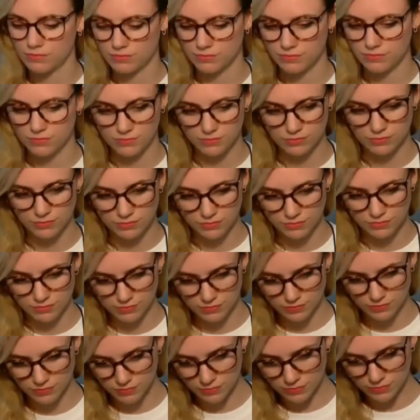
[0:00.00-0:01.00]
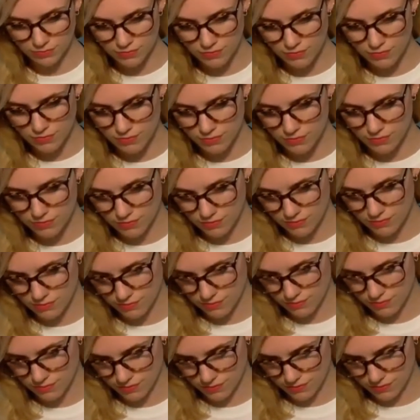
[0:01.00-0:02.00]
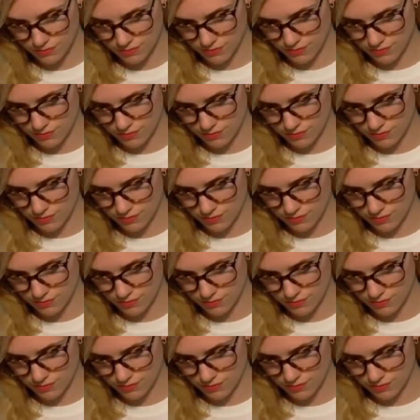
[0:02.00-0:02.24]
[no speech]